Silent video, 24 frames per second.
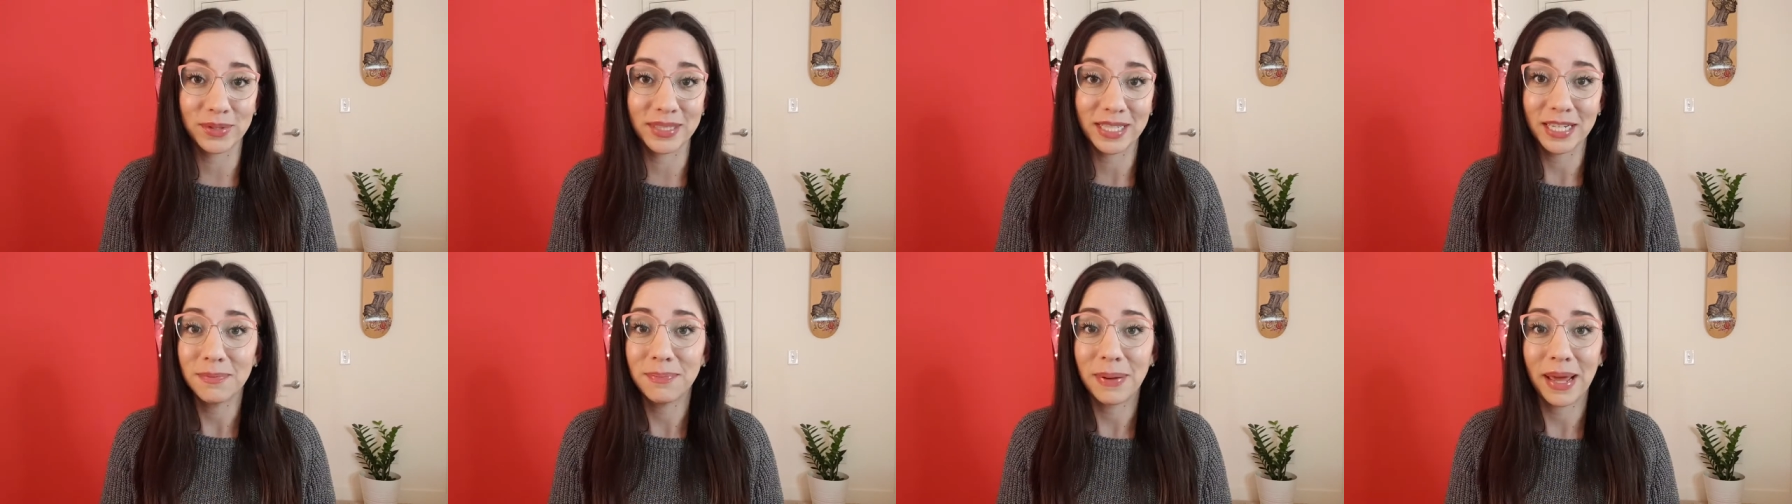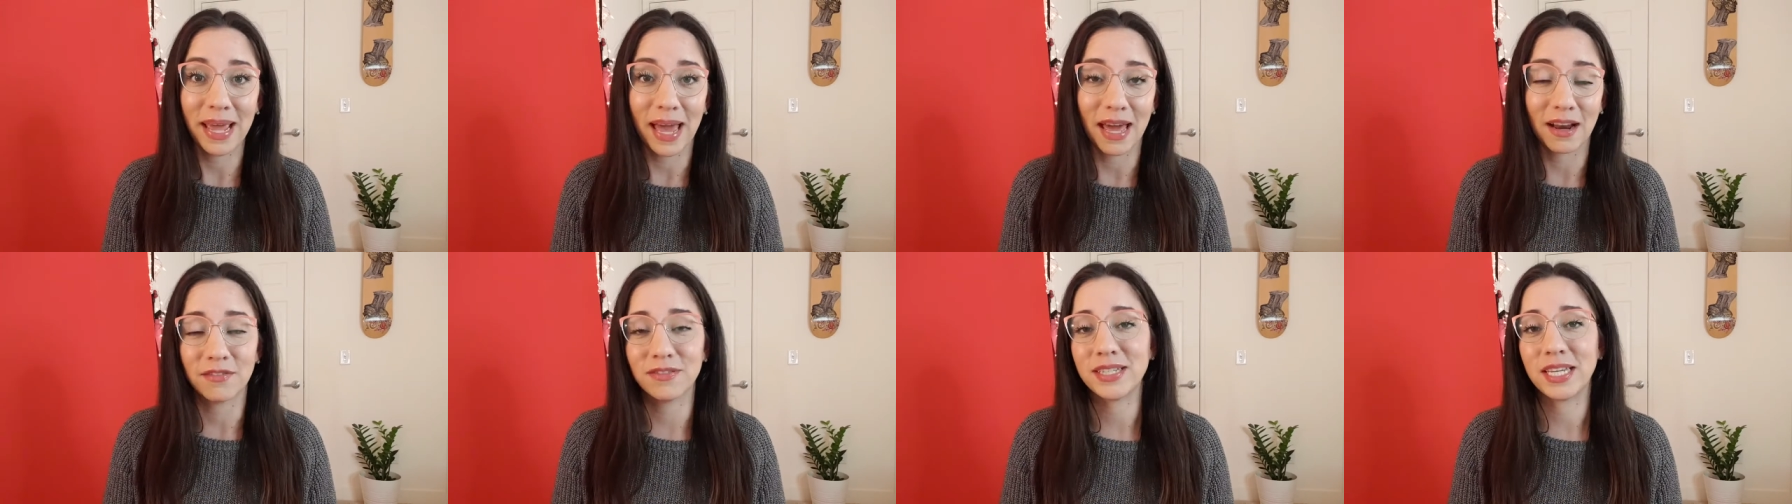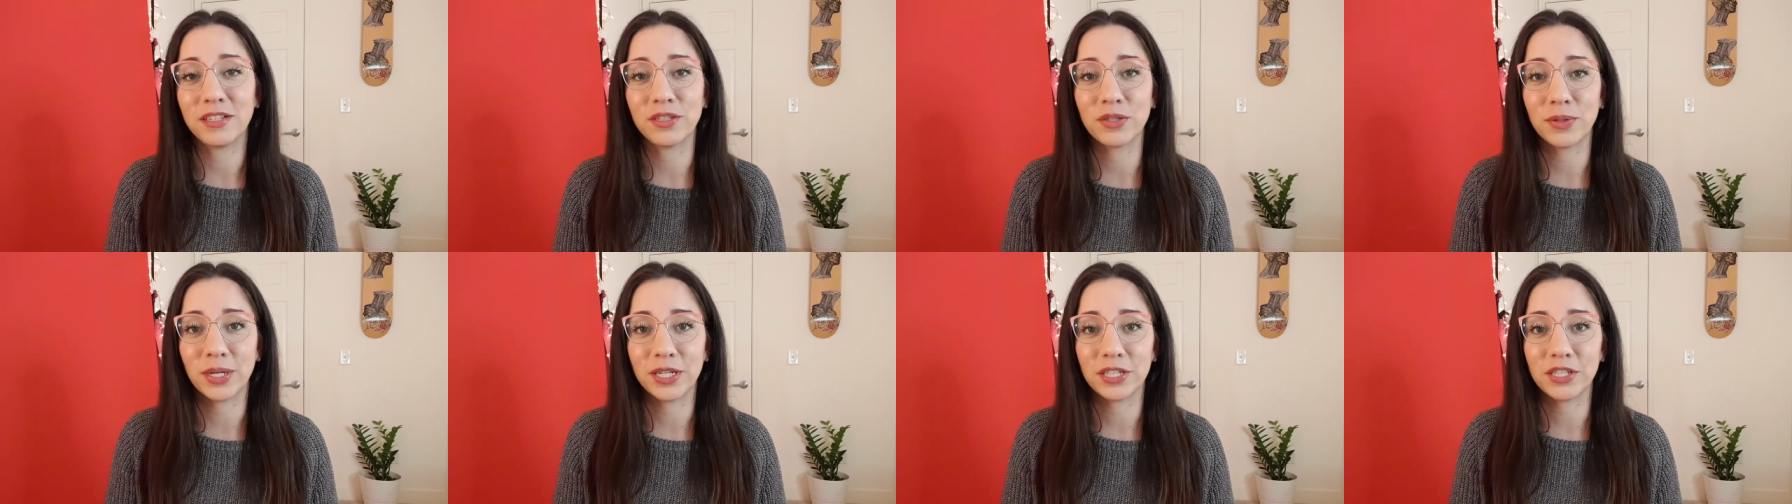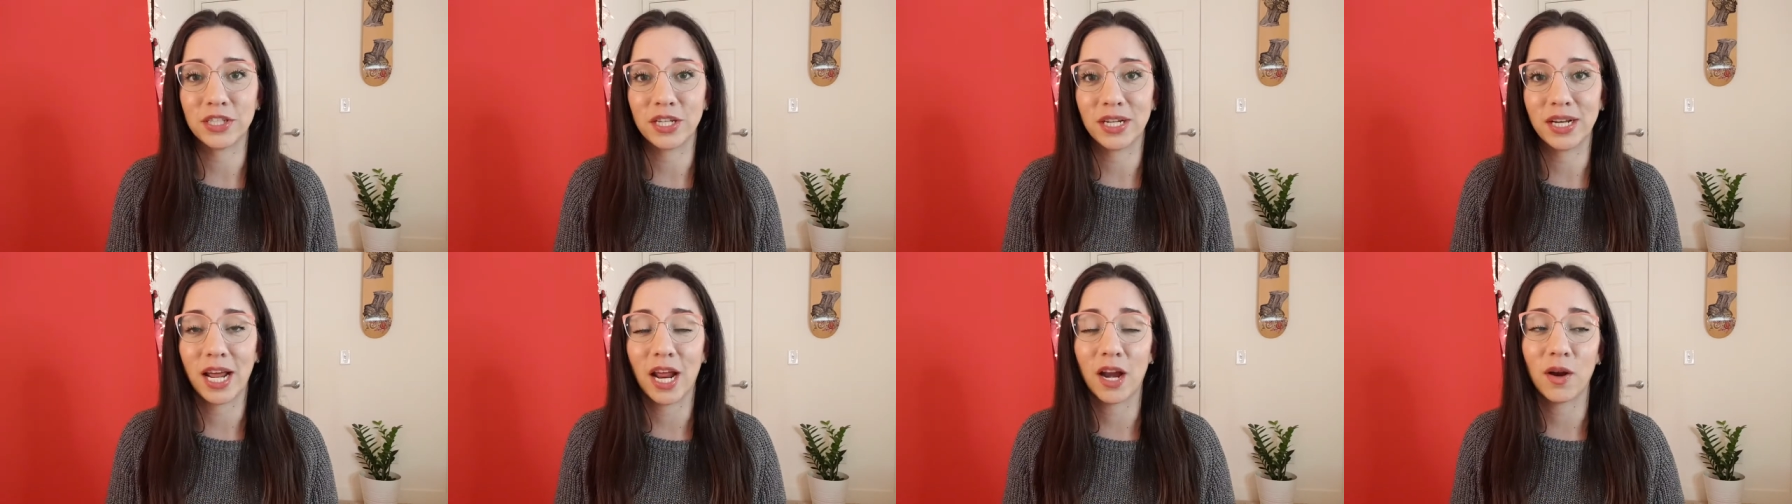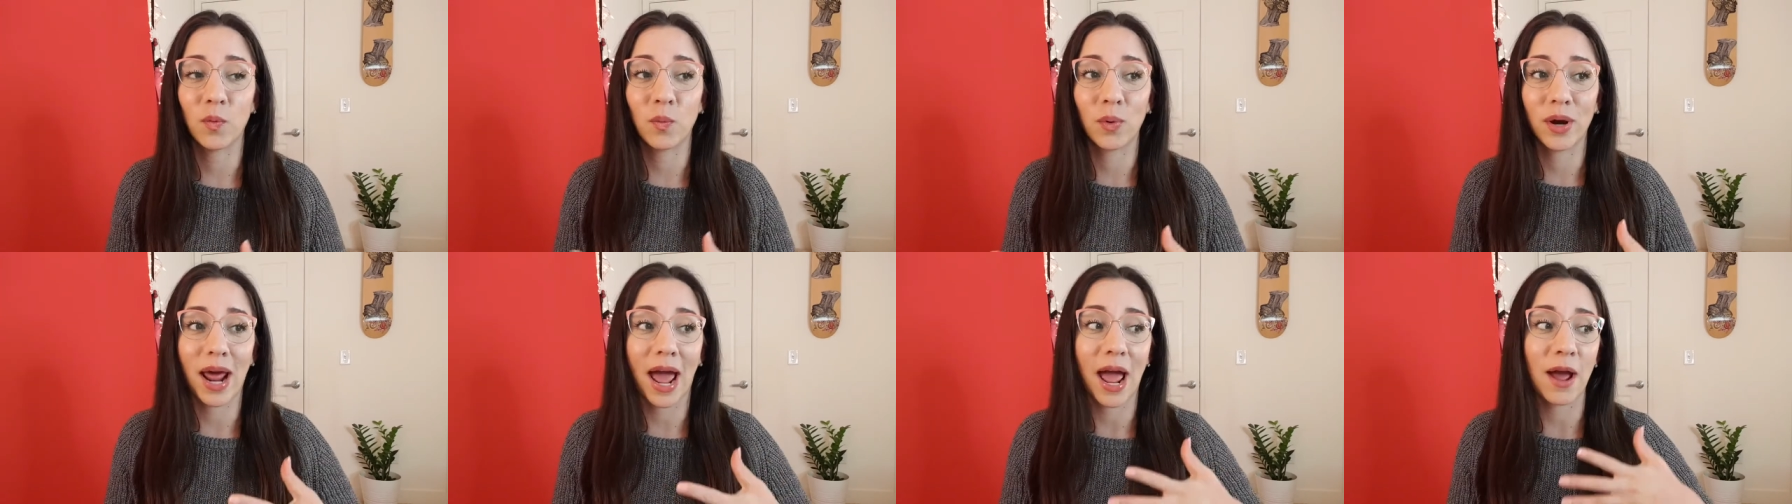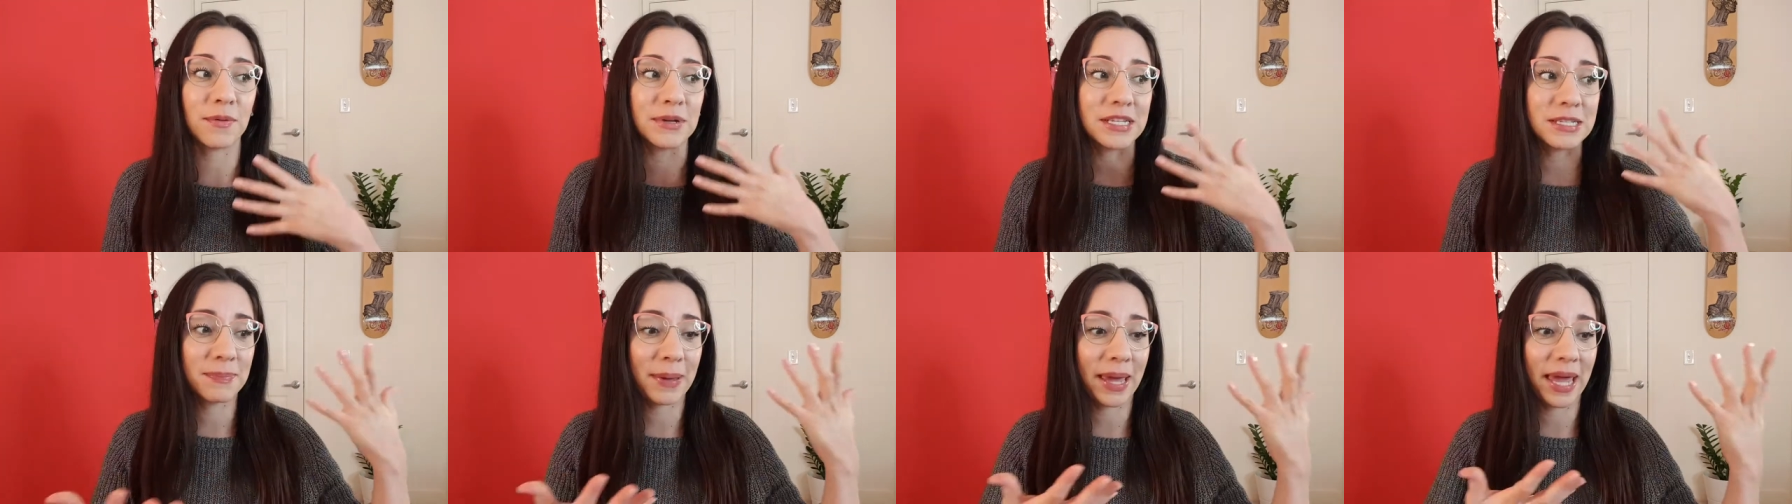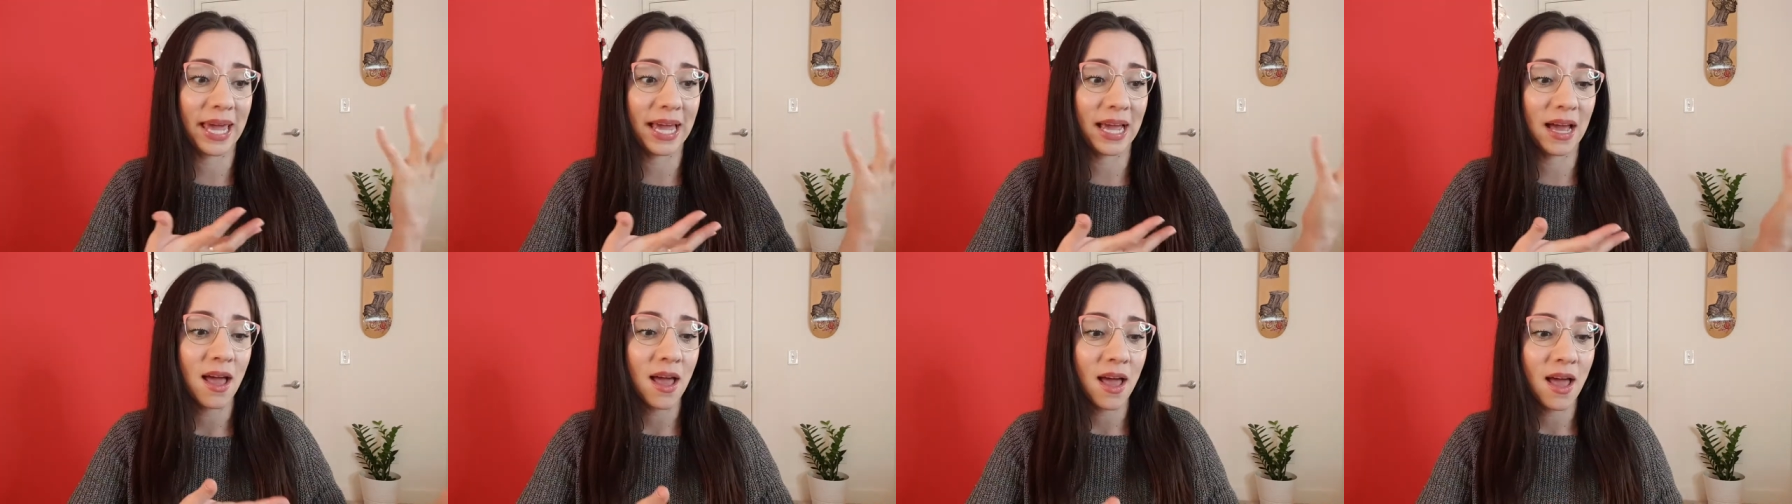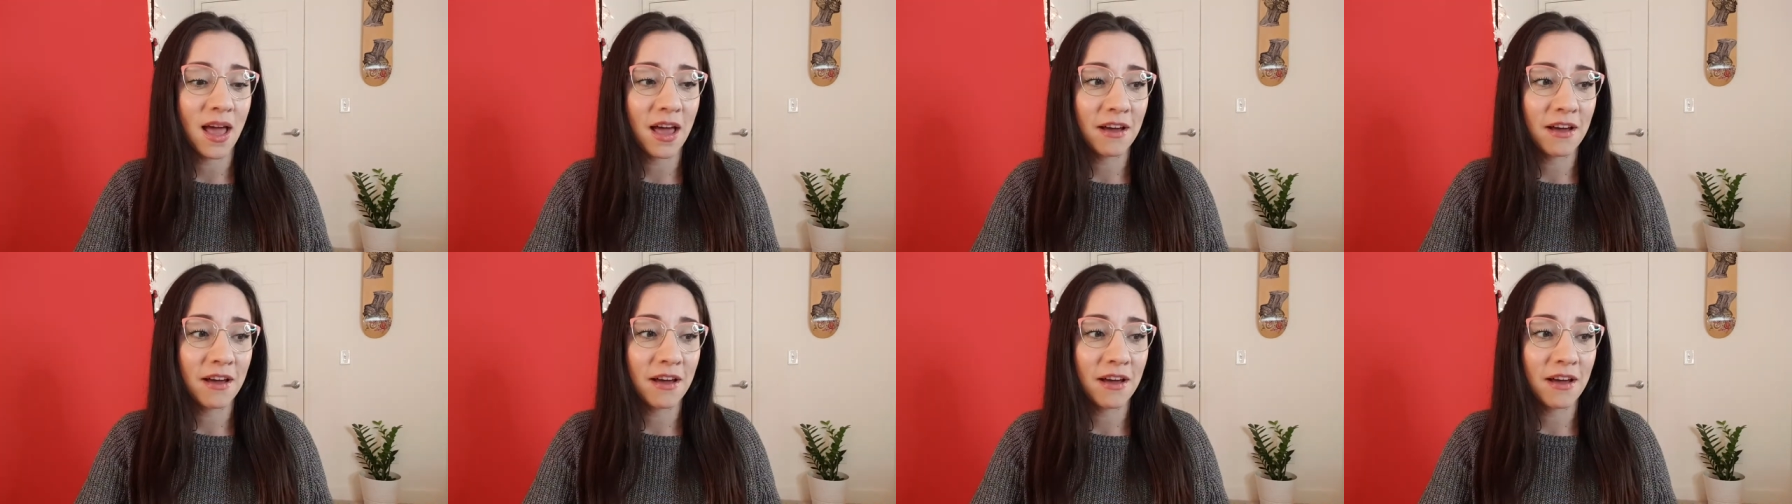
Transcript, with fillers: did pay out of state tuition, and when I was paying